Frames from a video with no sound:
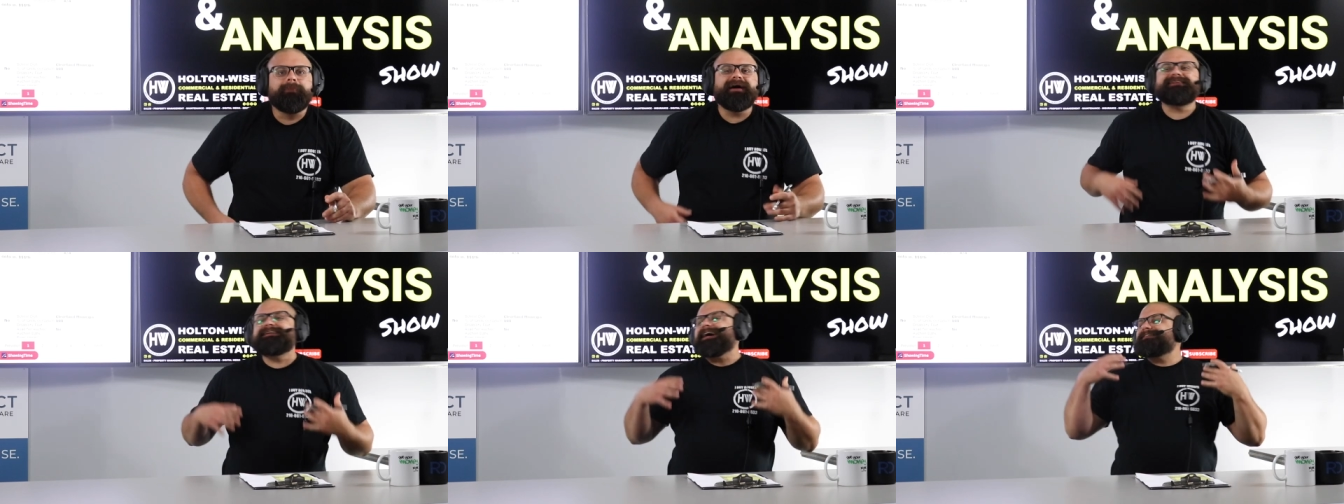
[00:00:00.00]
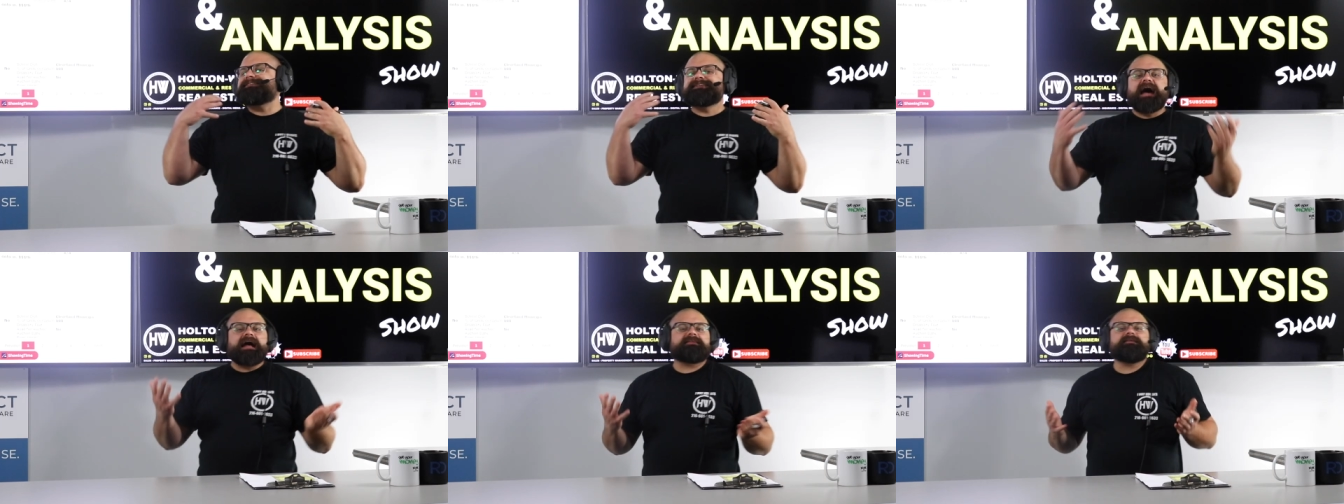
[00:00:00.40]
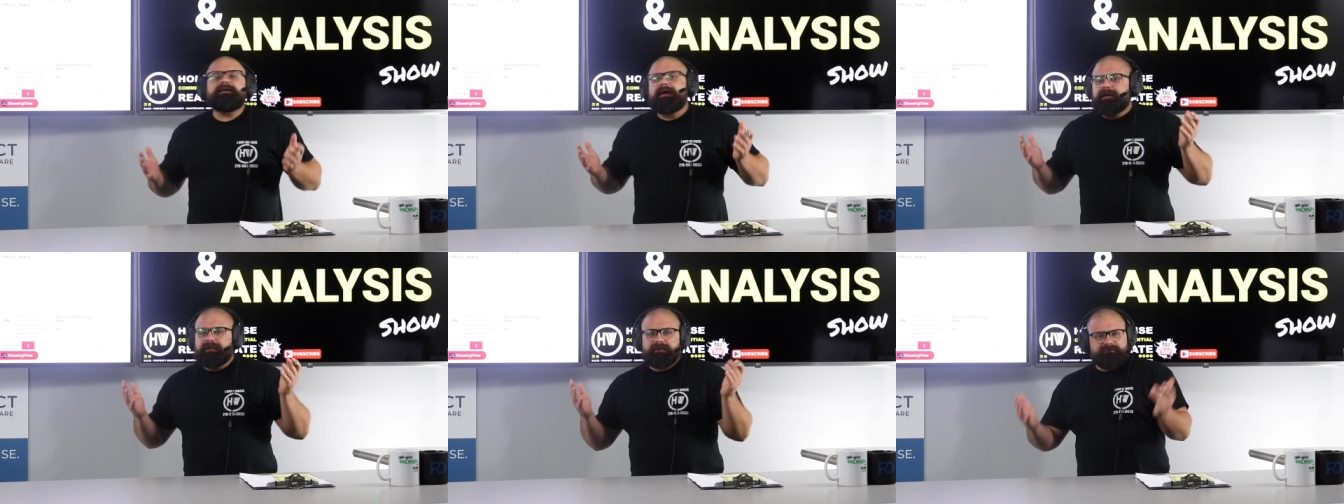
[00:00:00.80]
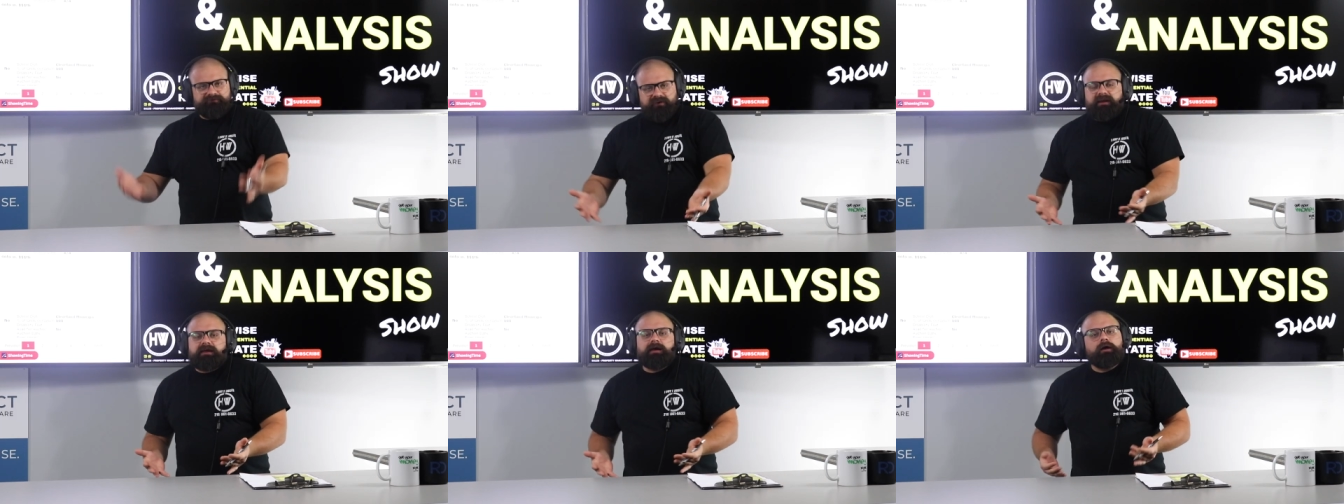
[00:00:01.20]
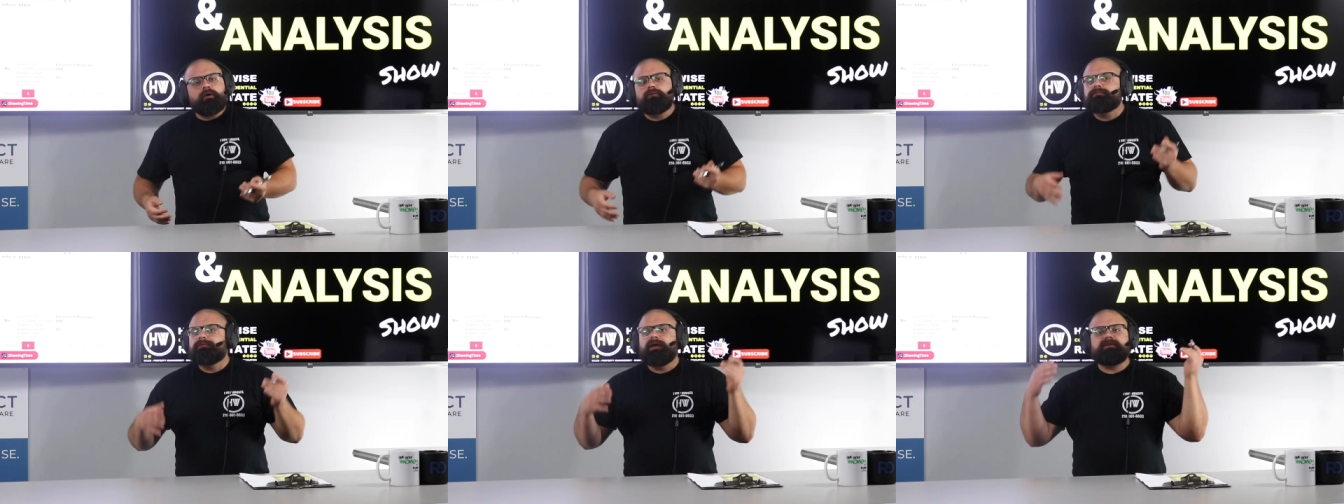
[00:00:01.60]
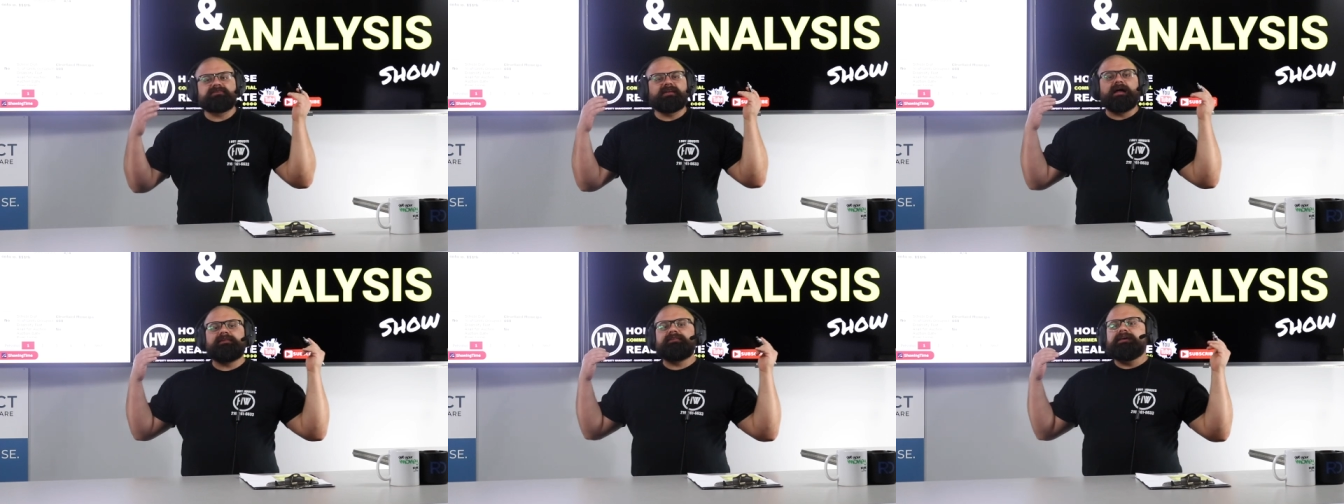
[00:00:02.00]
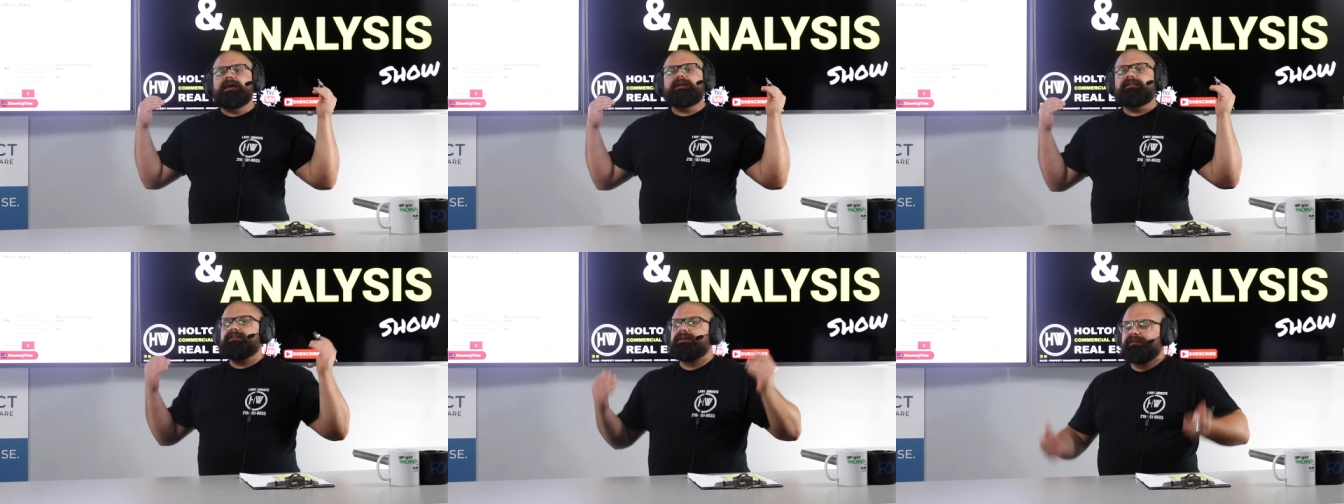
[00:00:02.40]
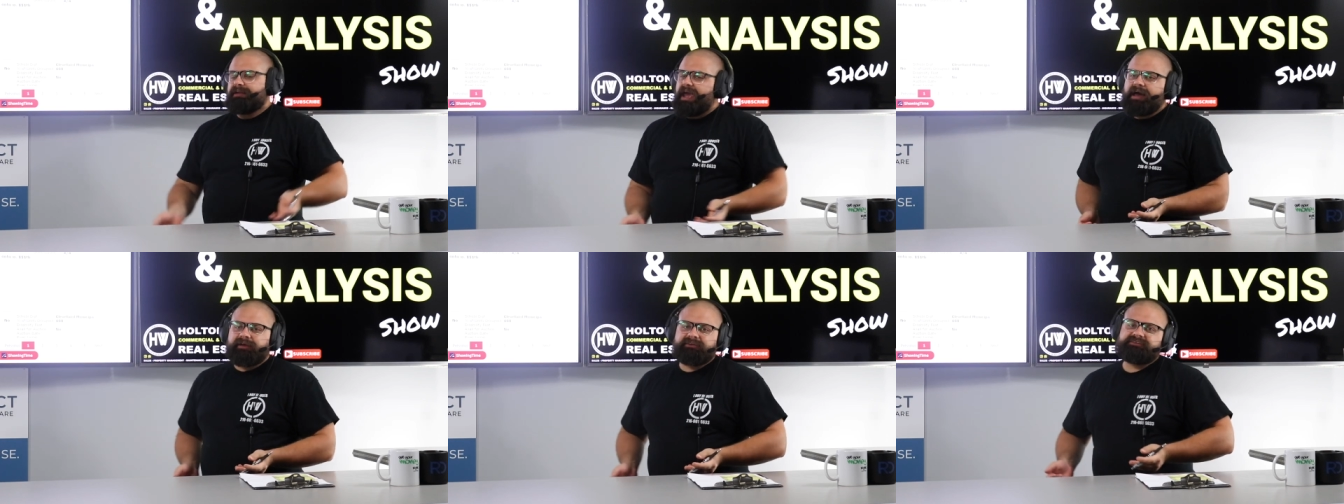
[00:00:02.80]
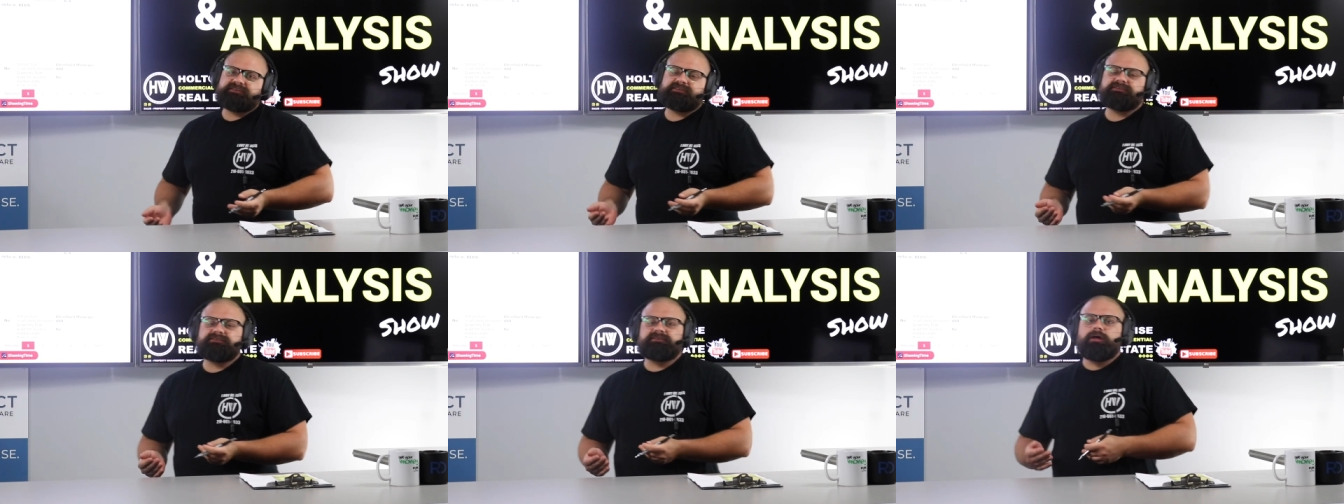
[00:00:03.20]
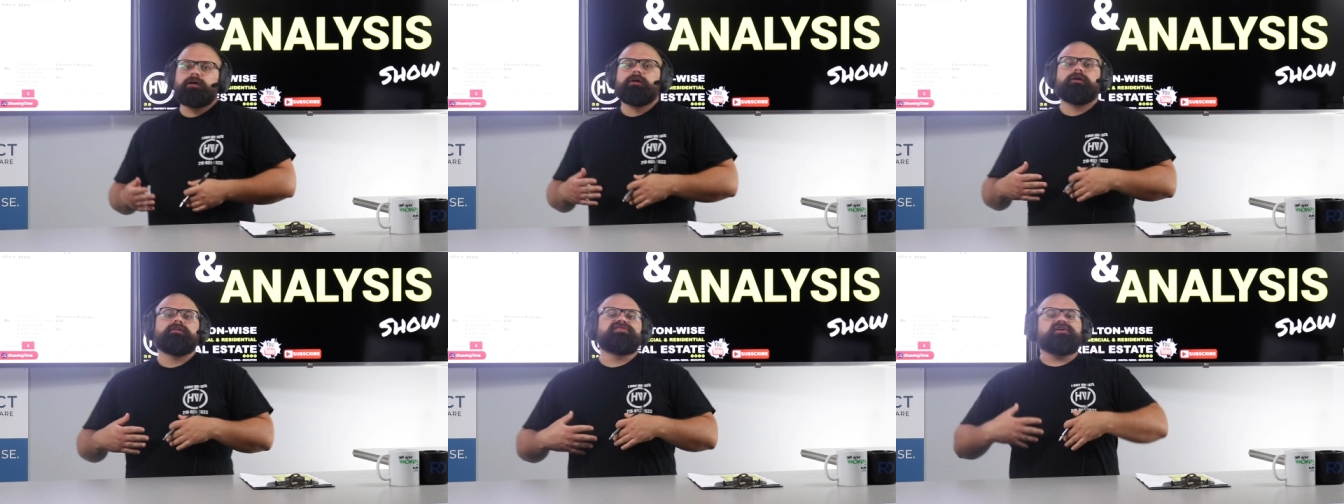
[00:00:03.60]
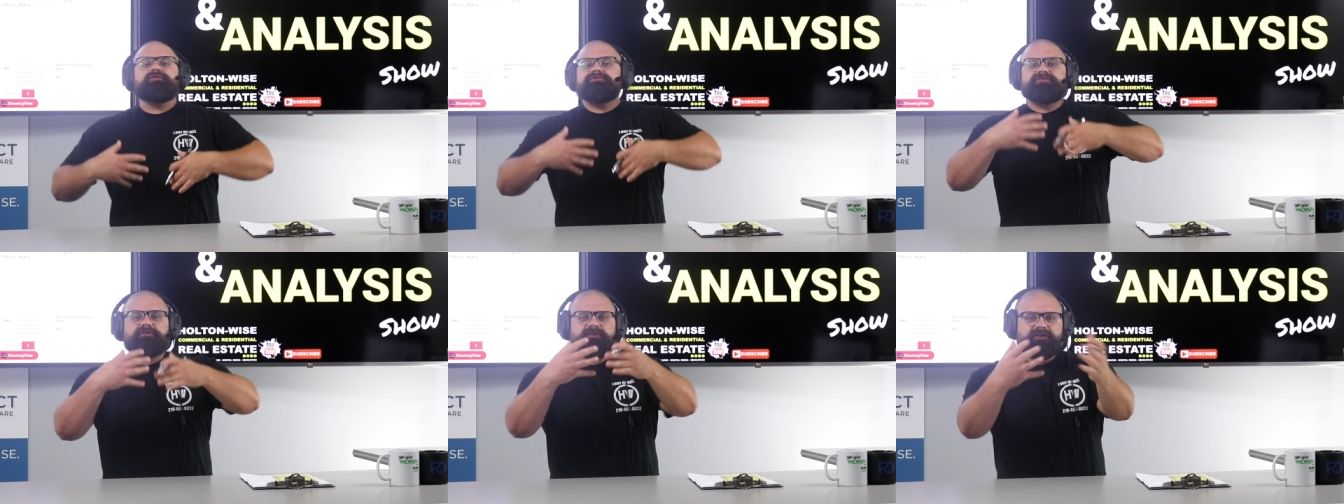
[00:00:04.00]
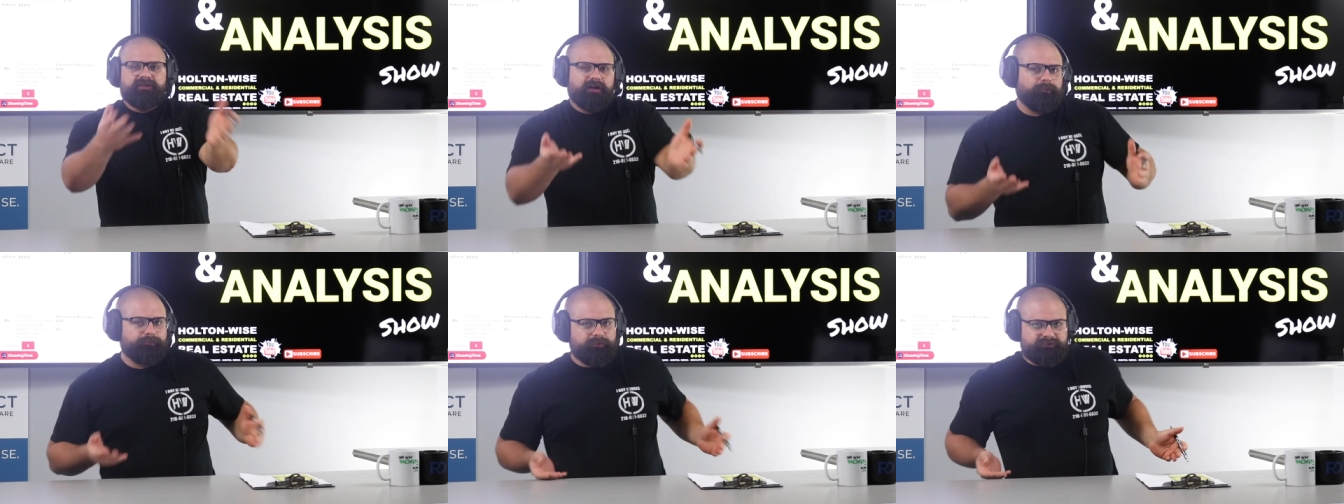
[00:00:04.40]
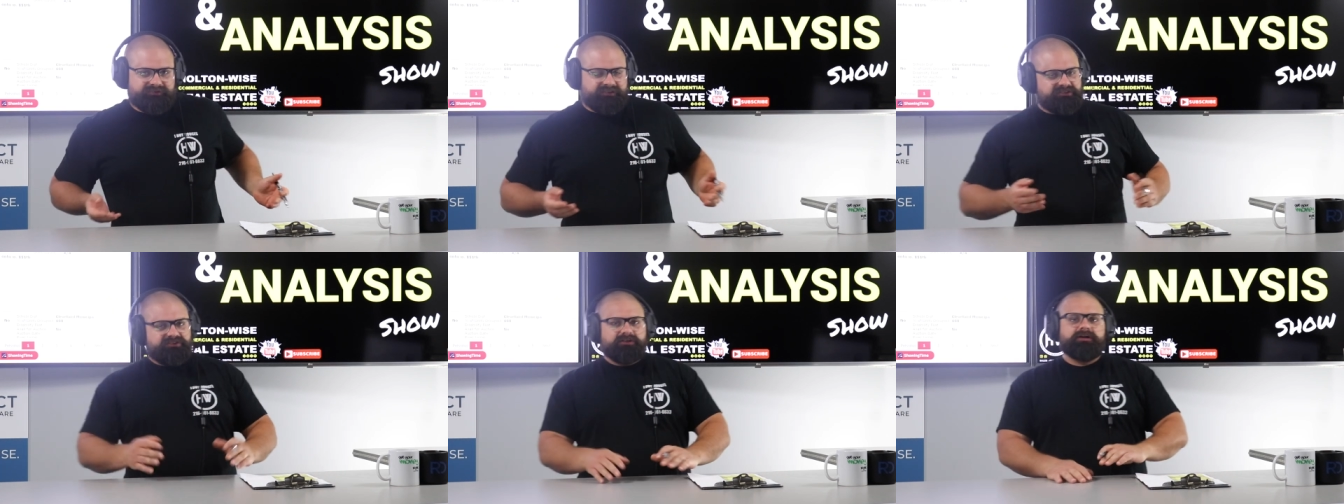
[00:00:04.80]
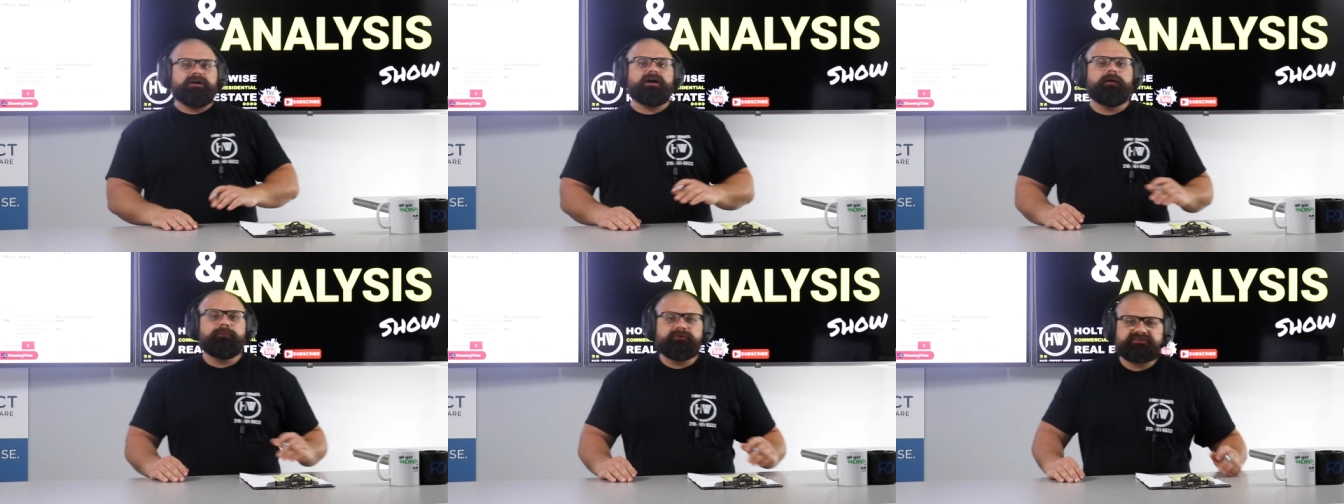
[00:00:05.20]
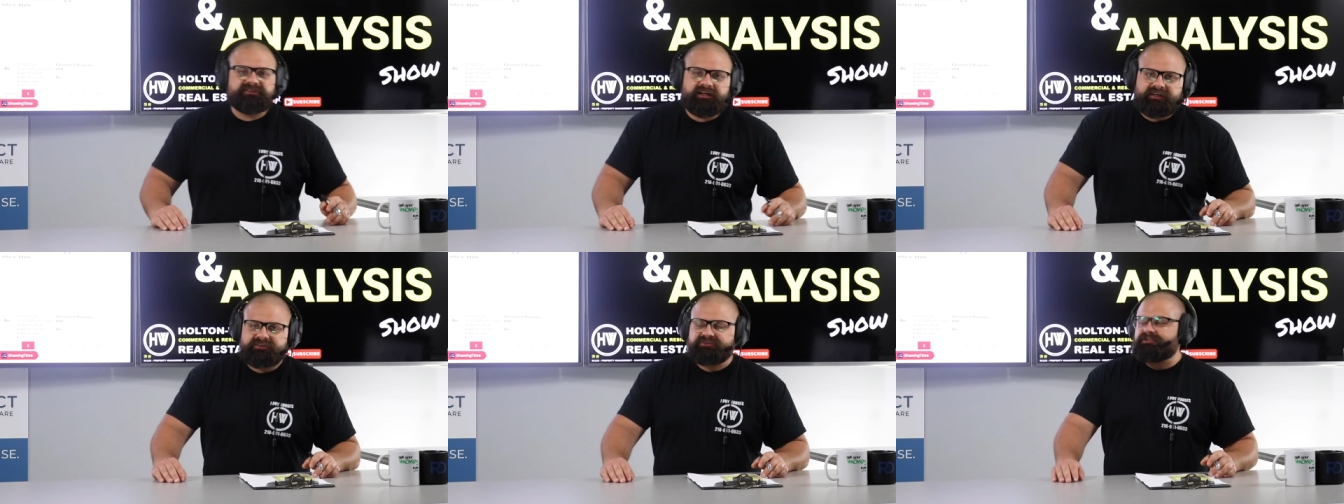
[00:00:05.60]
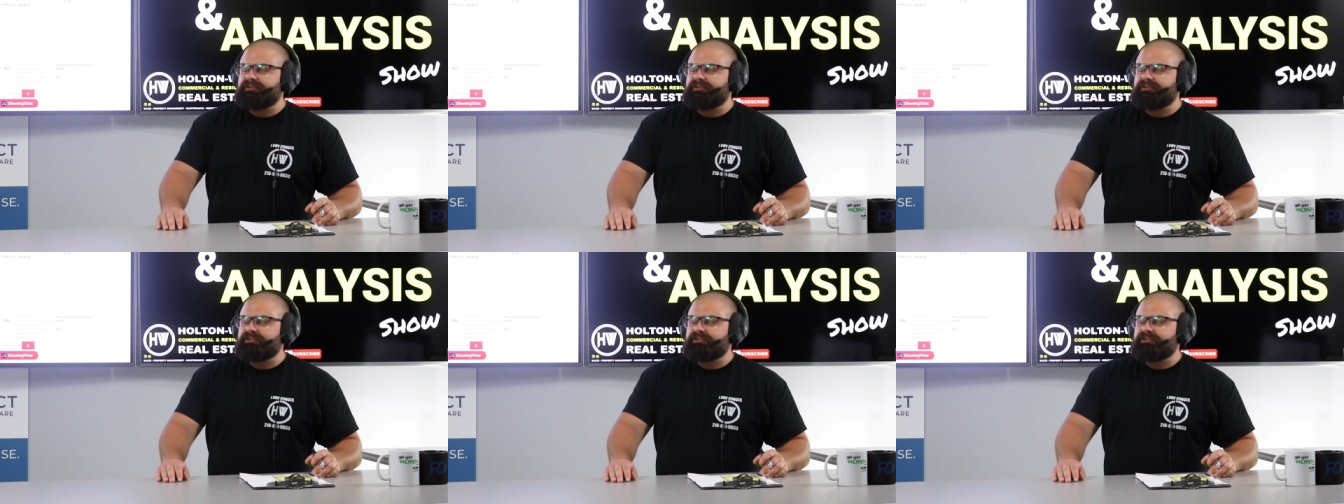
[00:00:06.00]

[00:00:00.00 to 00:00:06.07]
But that's not the end of the video. That's not the end of the analysis. Those are the numbers. That took a couple seconds